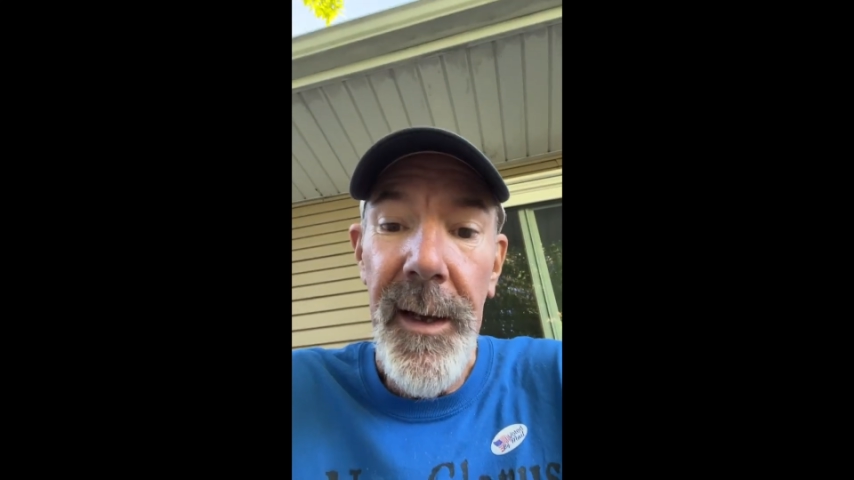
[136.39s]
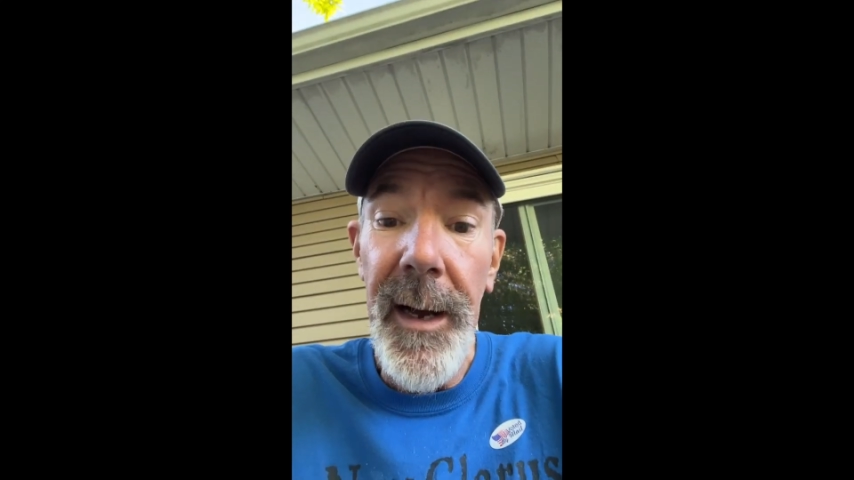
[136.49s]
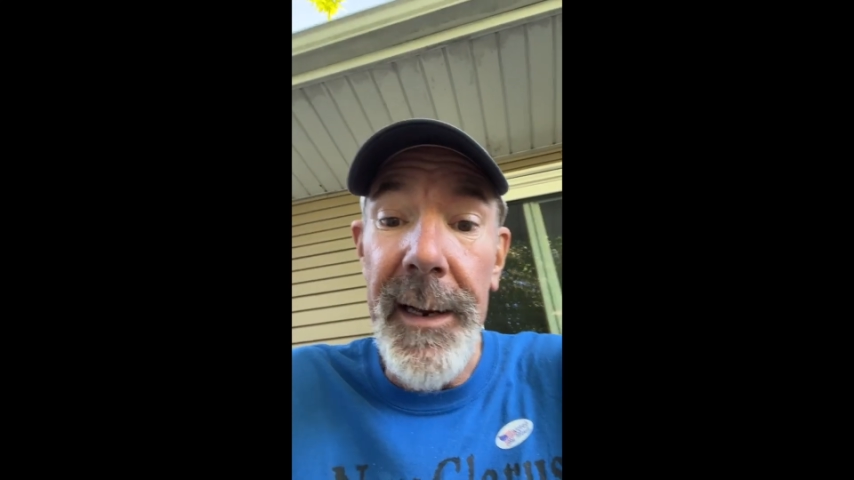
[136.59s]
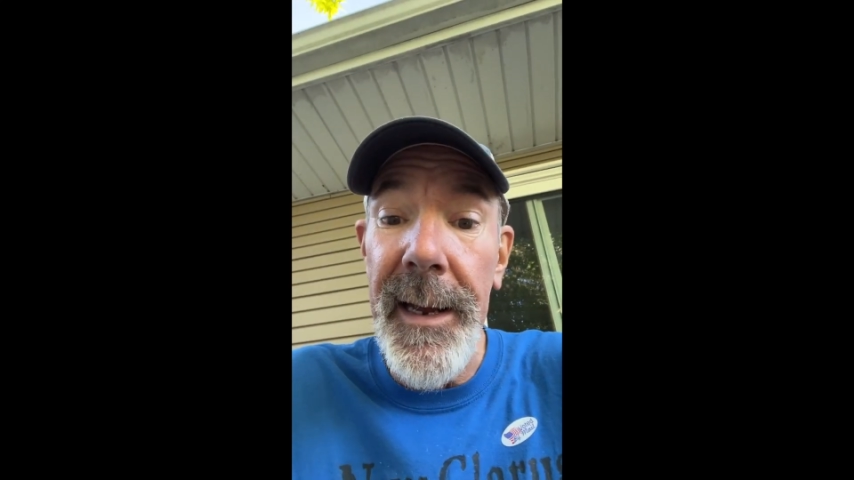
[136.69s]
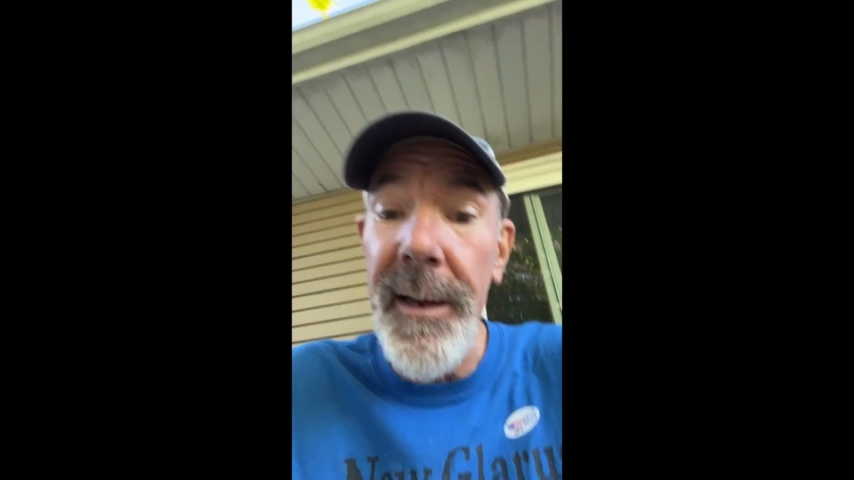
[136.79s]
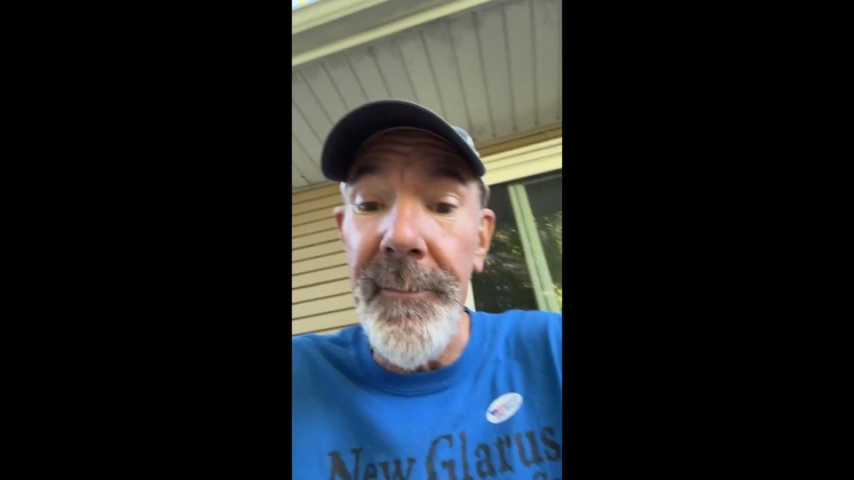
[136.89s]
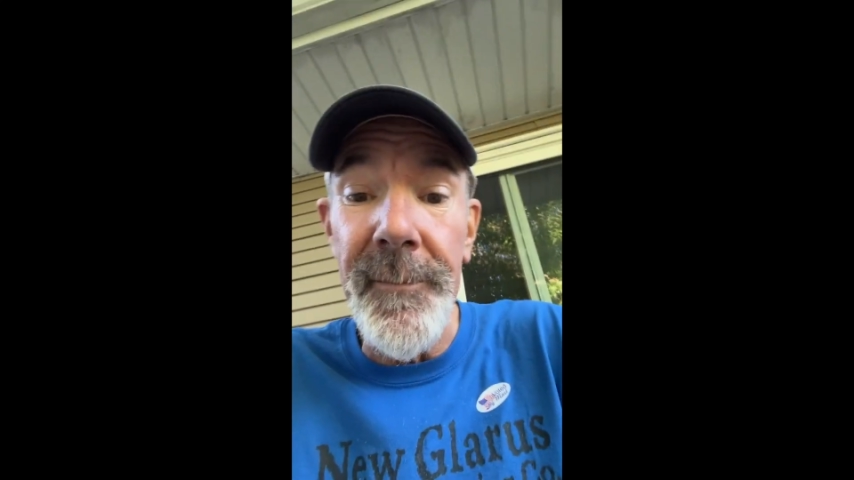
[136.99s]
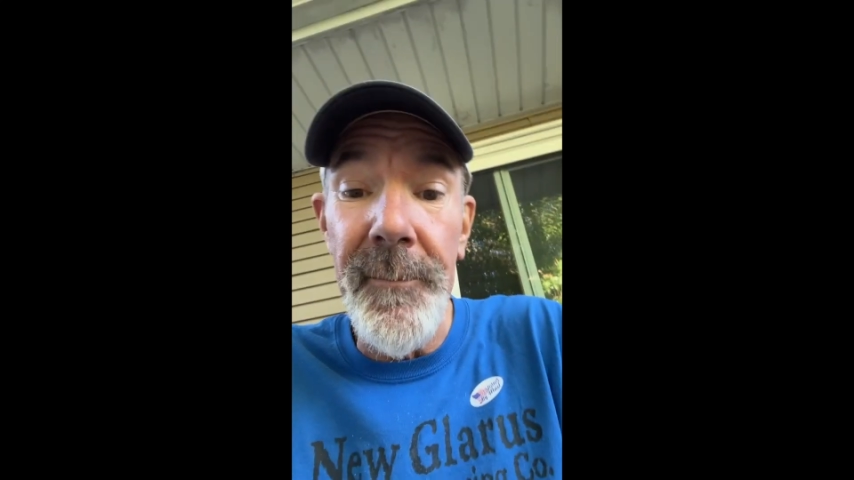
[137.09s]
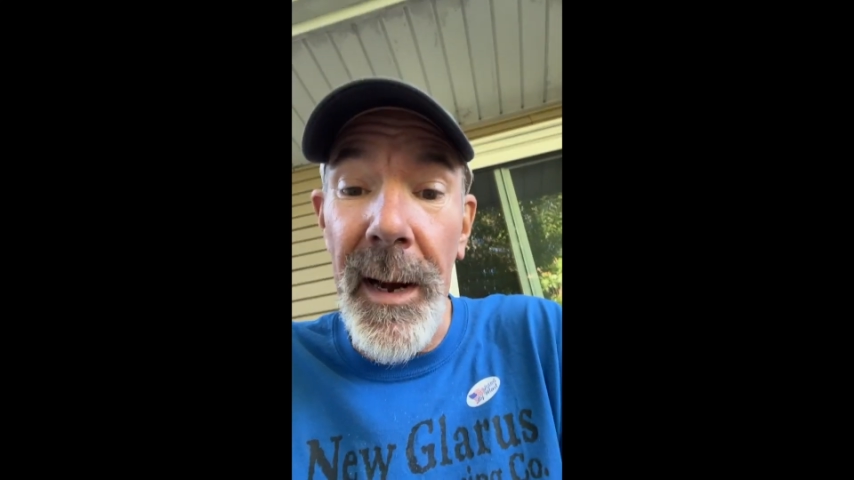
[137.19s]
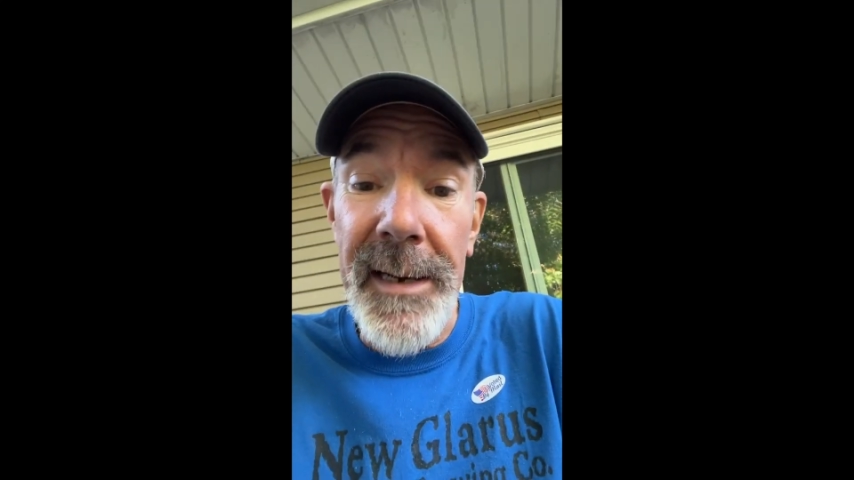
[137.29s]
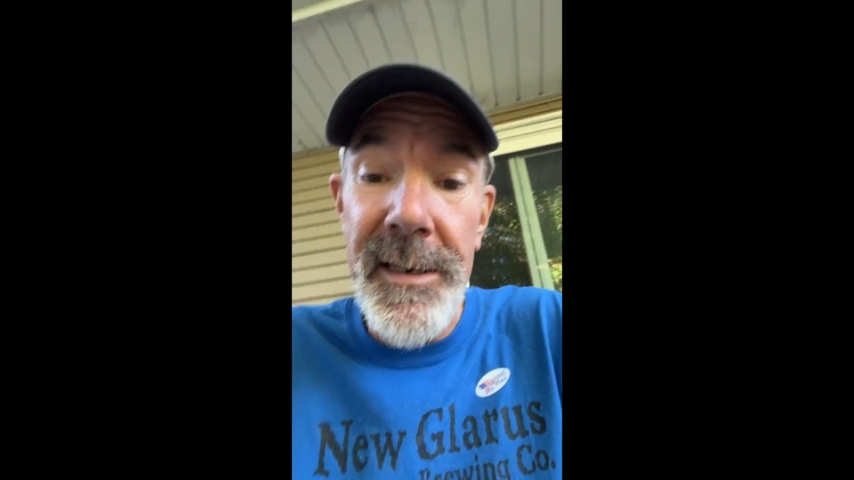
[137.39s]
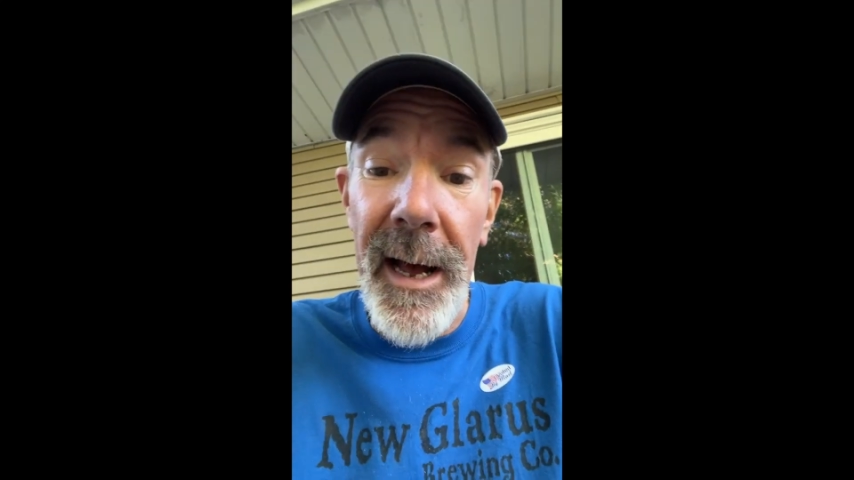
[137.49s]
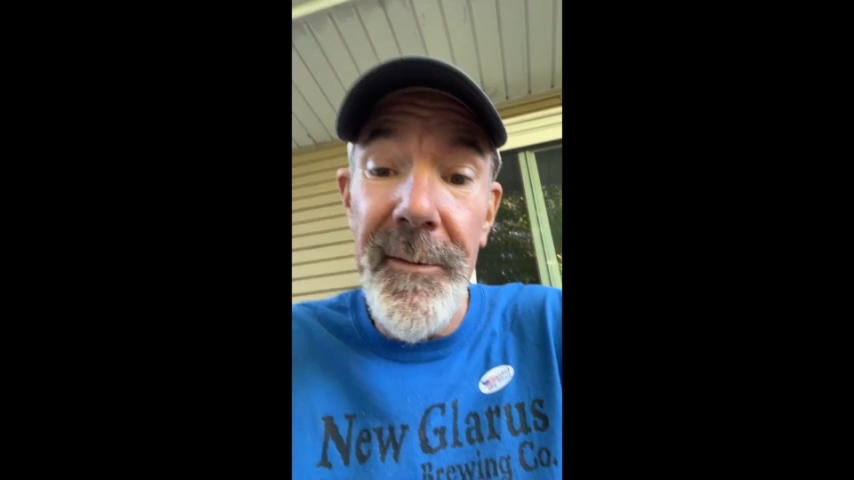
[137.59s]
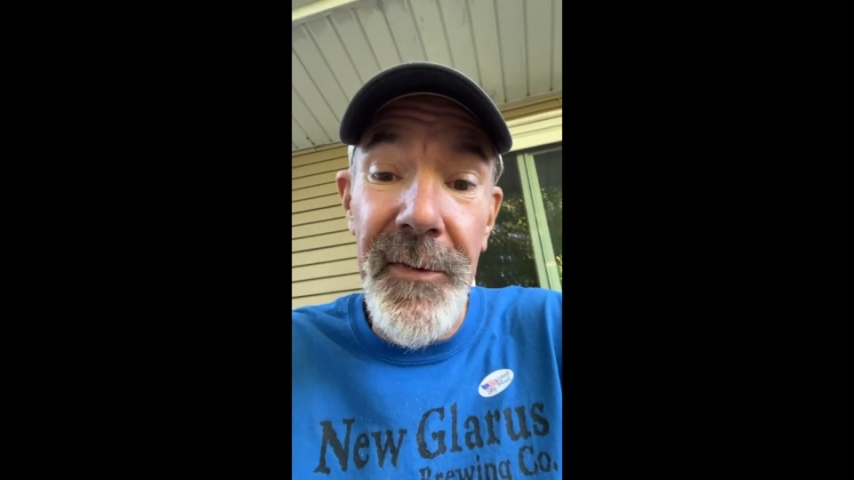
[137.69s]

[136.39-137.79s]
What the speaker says: Again, my time